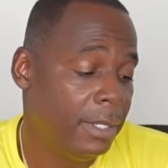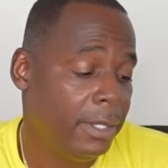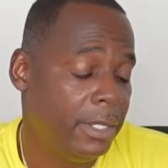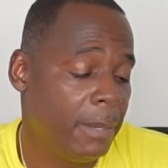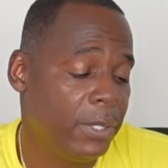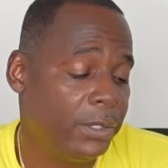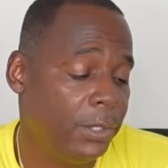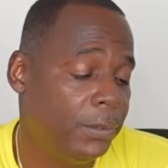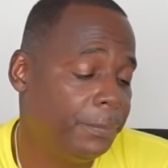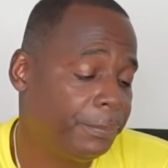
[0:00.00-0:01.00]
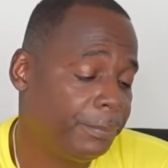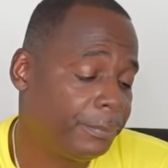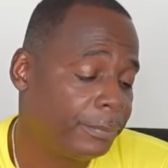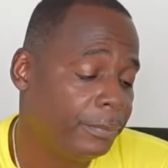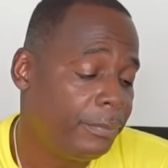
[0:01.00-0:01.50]
Number two,
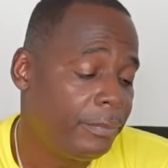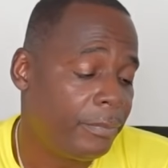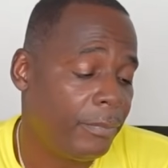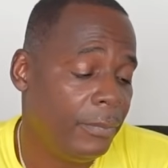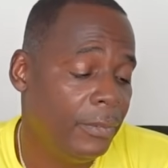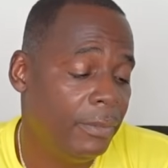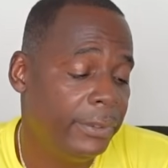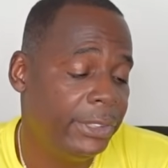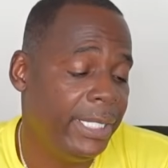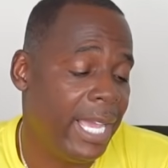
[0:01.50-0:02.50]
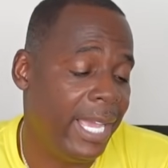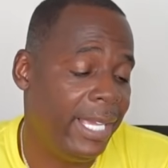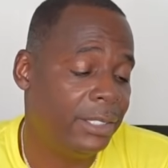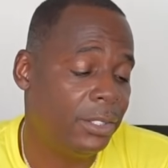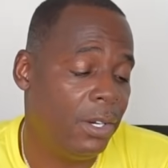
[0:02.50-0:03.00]
she
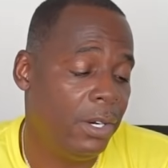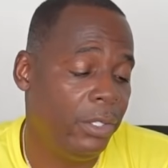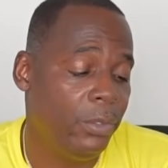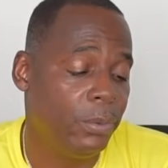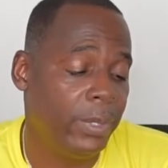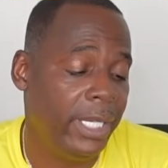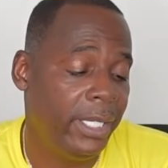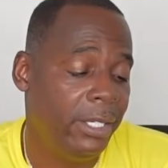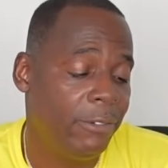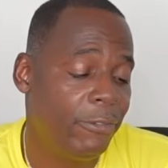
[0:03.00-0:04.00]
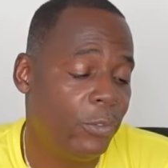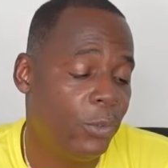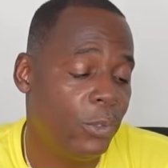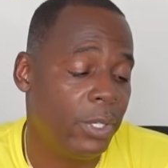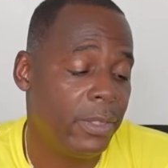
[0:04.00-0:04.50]
asks, are you ready
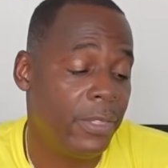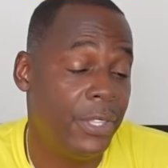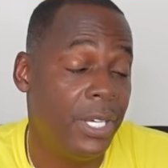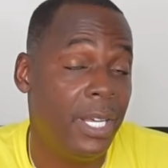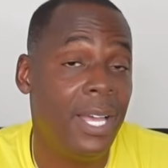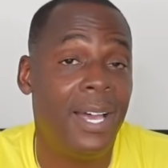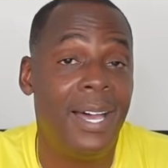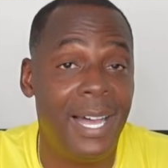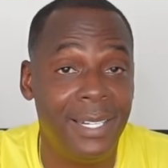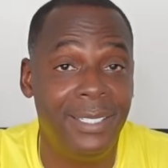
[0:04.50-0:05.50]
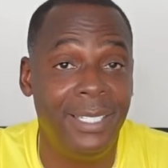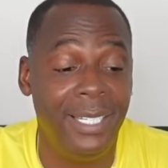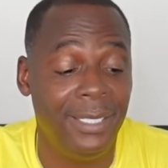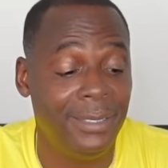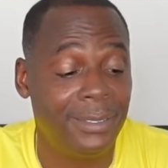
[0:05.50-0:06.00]
for the
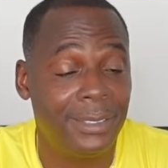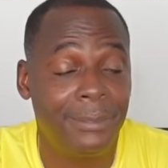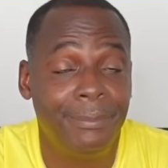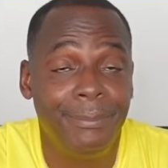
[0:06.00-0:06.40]
holidays?